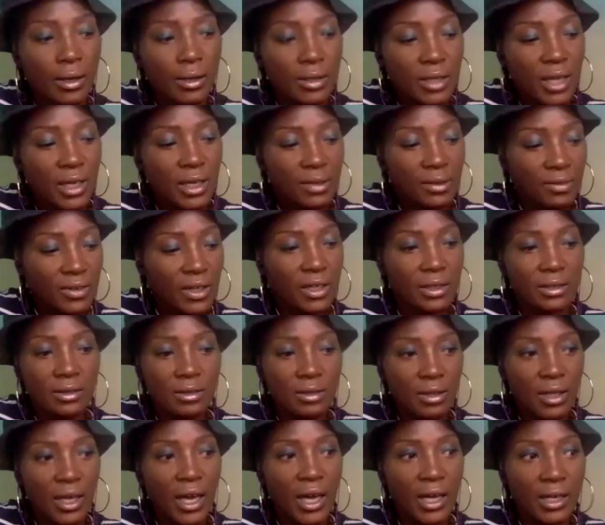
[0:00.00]
Kind of like
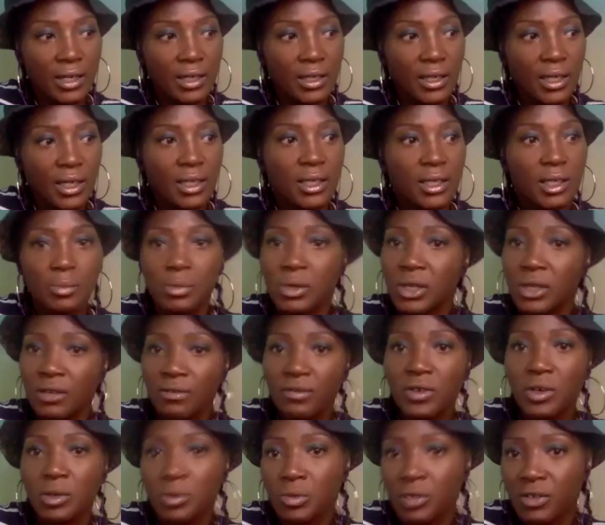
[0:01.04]
they had an
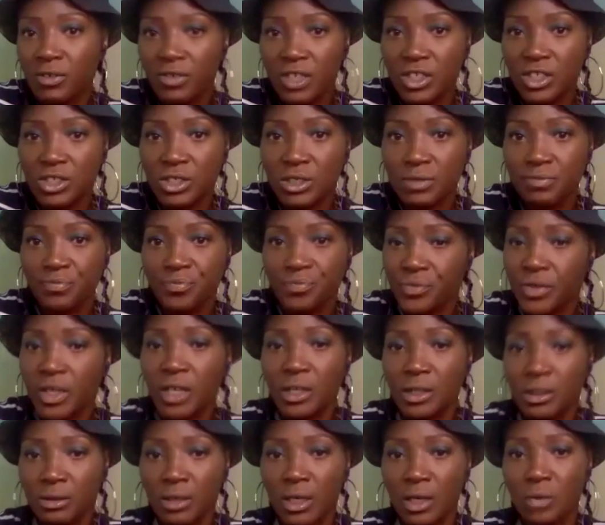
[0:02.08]
independent film division,
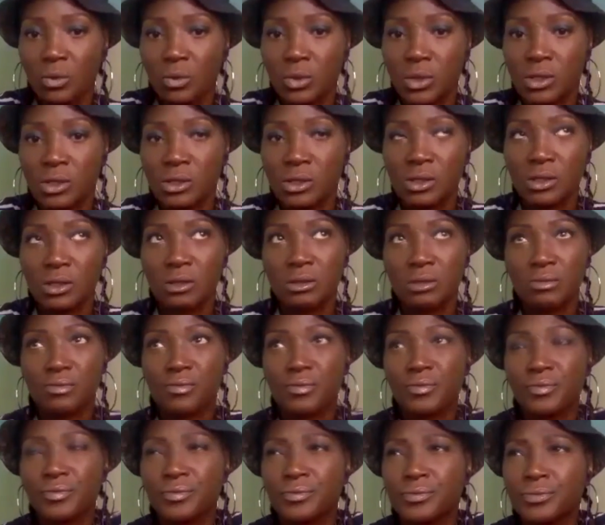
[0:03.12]
and it was,
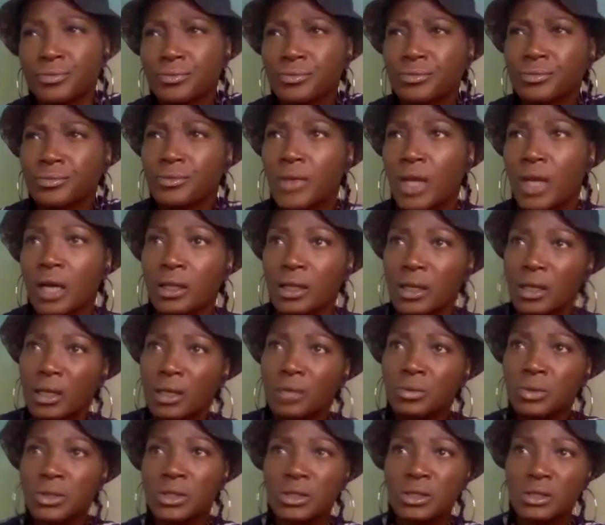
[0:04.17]
I think
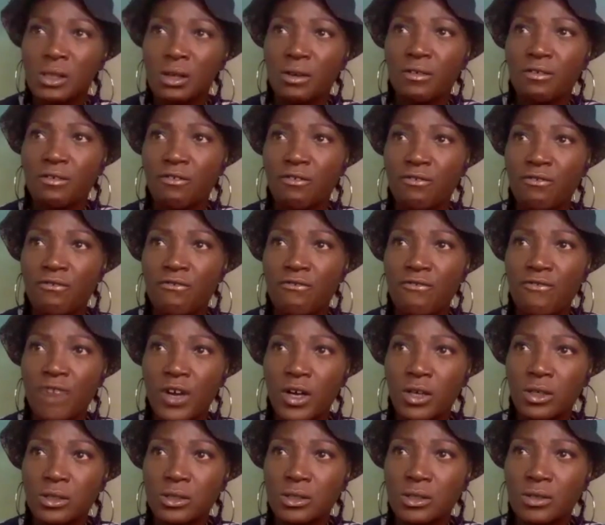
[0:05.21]
it was the
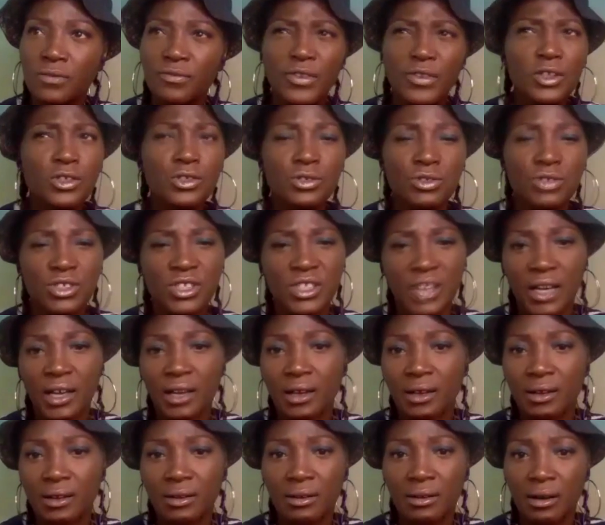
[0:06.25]
first or
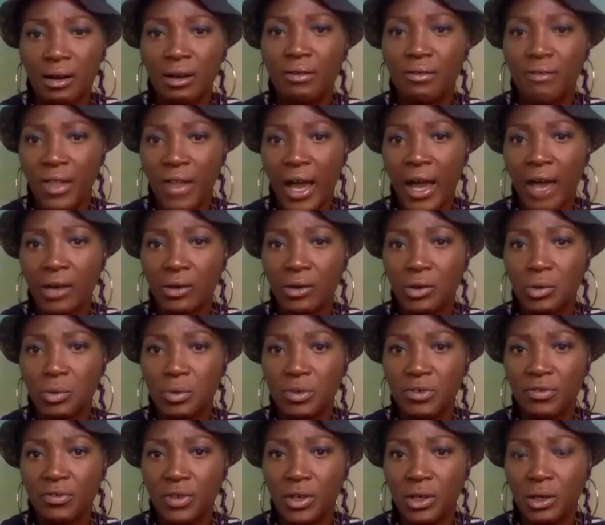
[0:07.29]
second of that
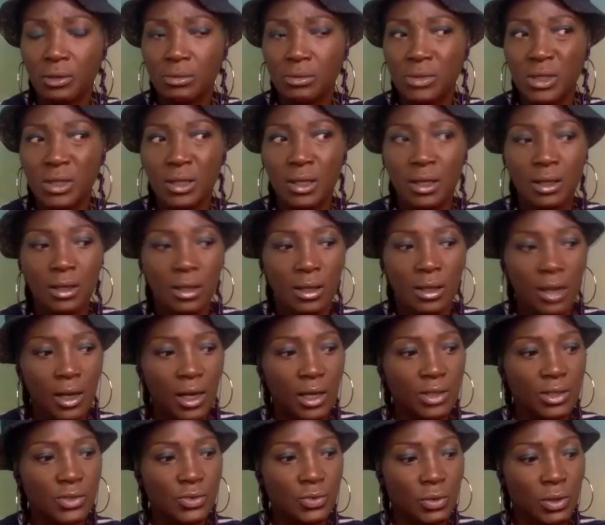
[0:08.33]
group of films, and then the
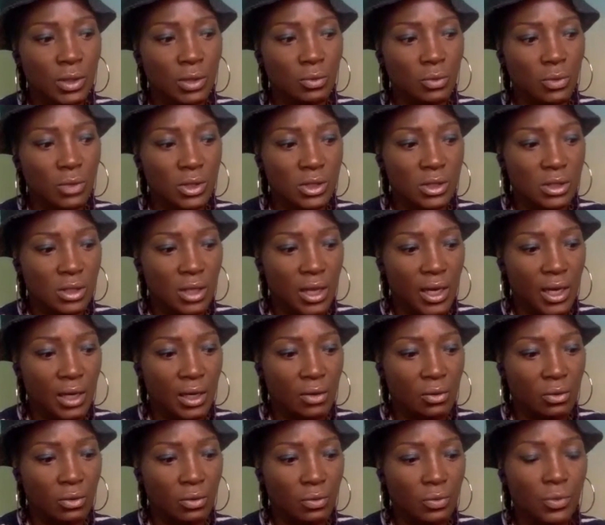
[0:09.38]
next one was
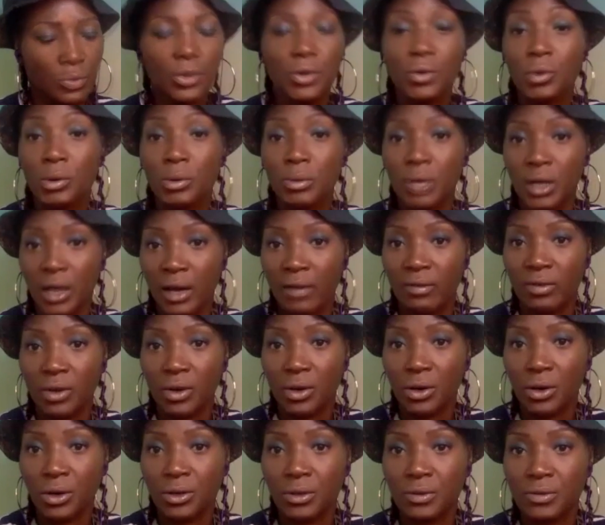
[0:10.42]
like Real Women Have
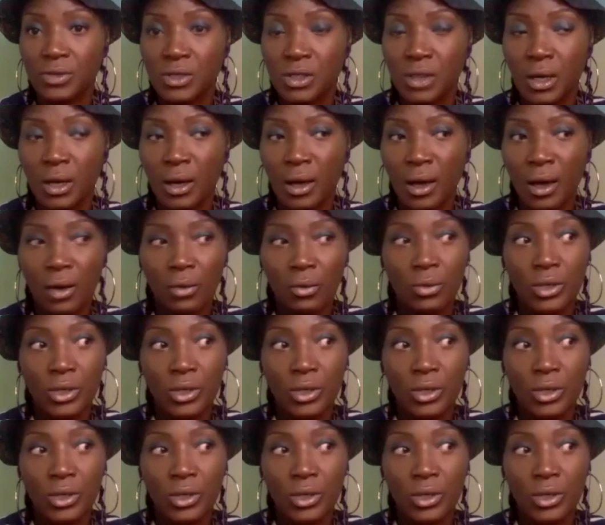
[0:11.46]
Curves, which